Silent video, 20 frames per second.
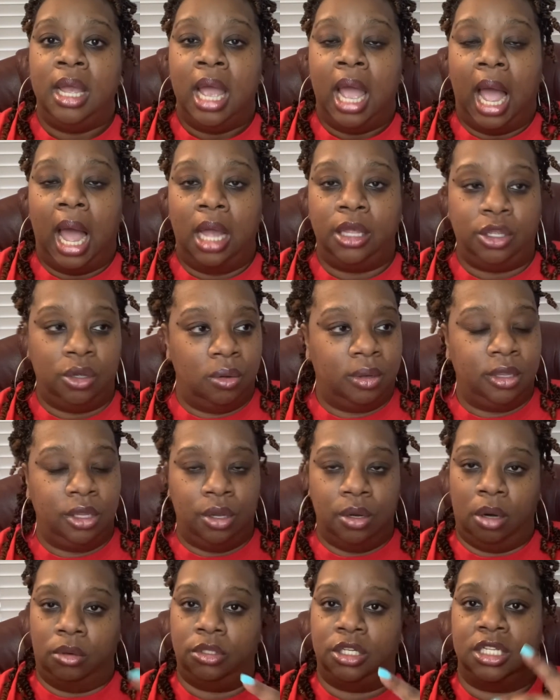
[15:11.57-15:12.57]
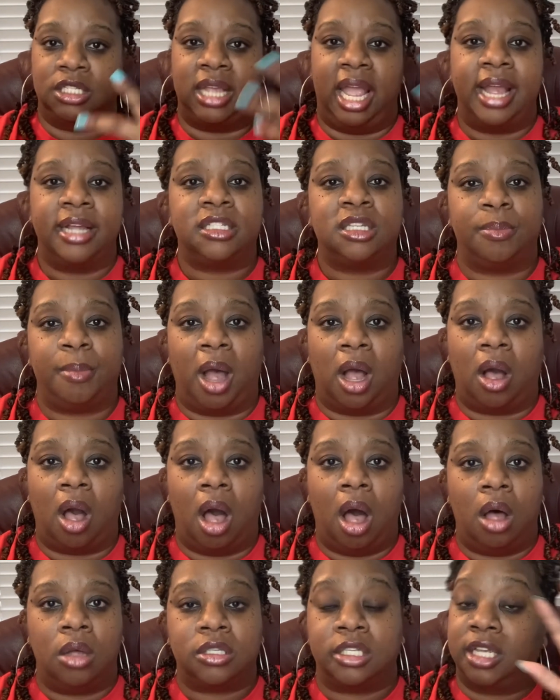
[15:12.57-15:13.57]
You don't just answer my
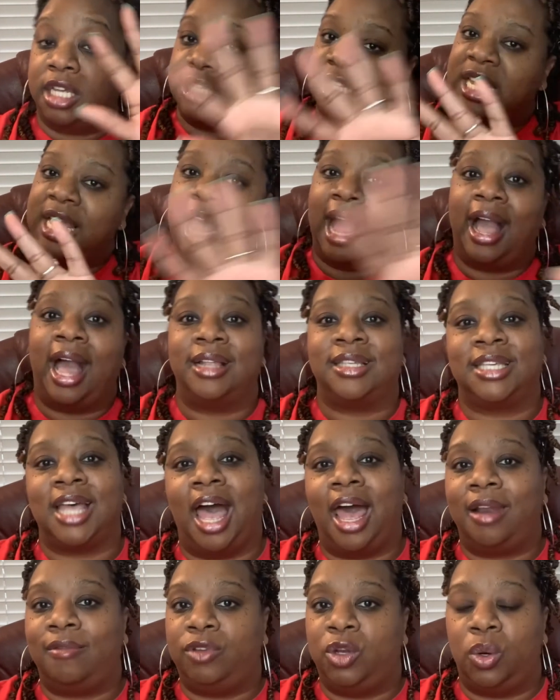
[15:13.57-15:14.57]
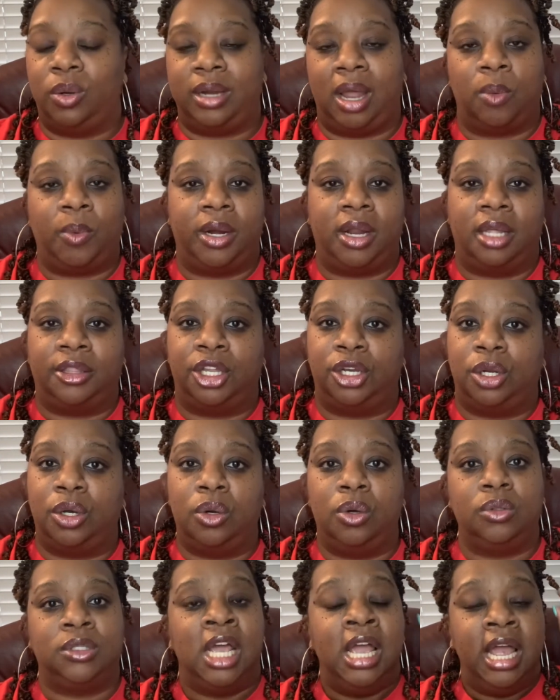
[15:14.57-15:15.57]
calls? Because see, I got tired of doing that with other
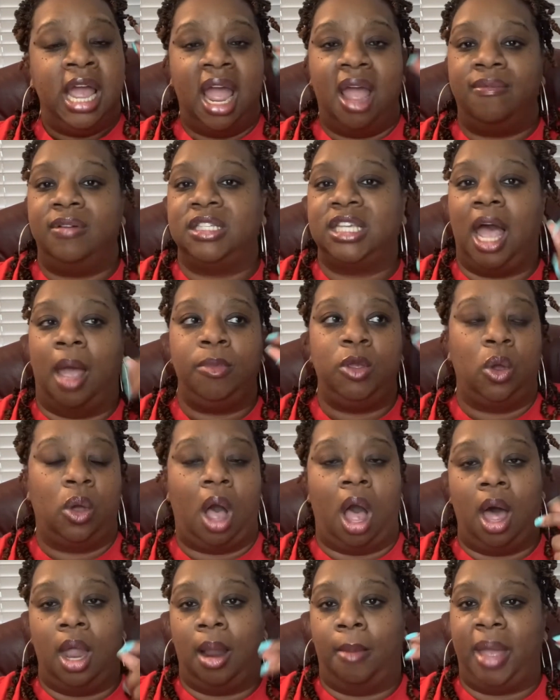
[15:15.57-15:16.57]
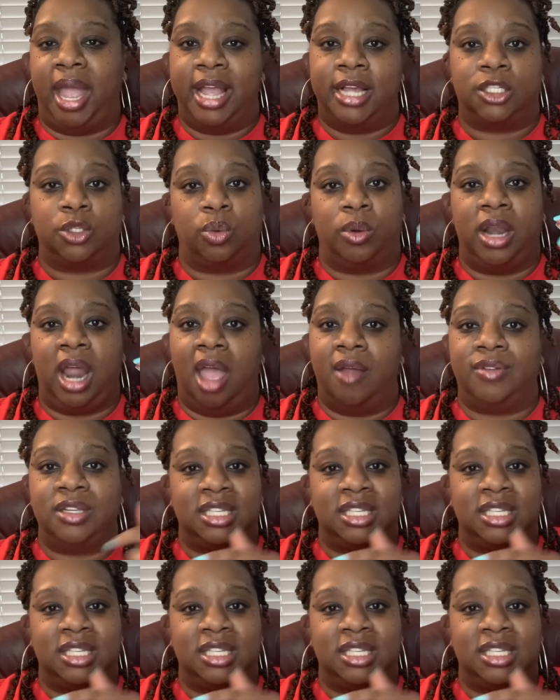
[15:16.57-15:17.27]
dudes. Every time you call, I'm answering.